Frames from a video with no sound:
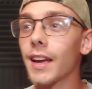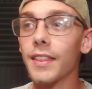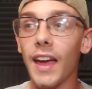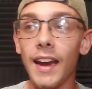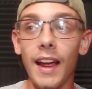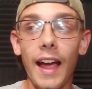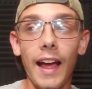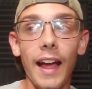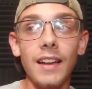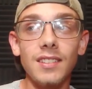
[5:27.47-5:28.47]
like that
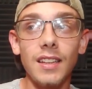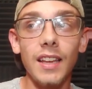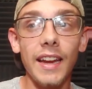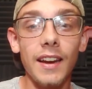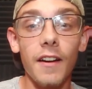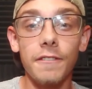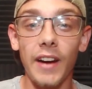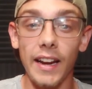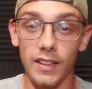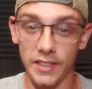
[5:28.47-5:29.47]
escalate
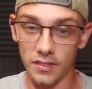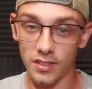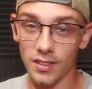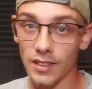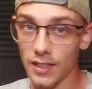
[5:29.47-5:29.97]
violence.